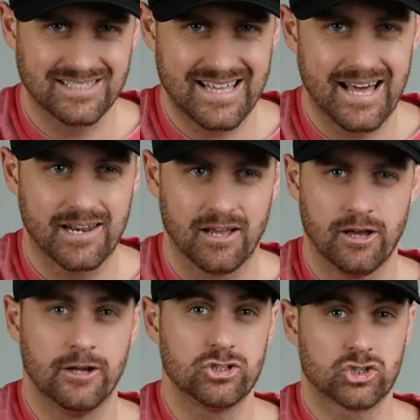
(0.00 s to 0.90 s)
that
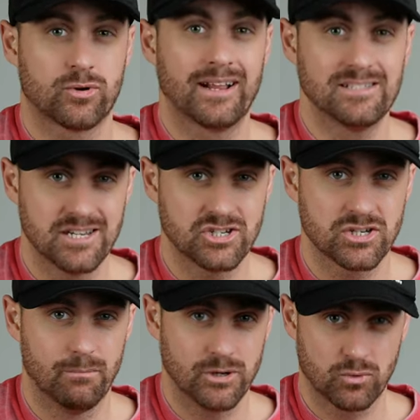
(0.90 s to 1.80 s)

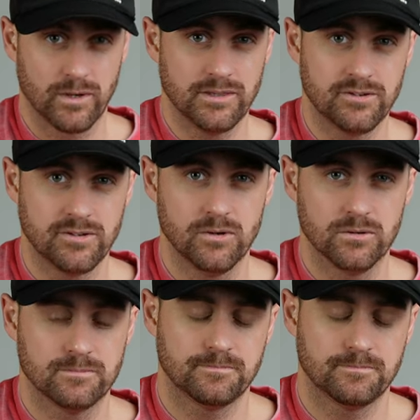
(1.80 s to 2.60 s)
transition between the two.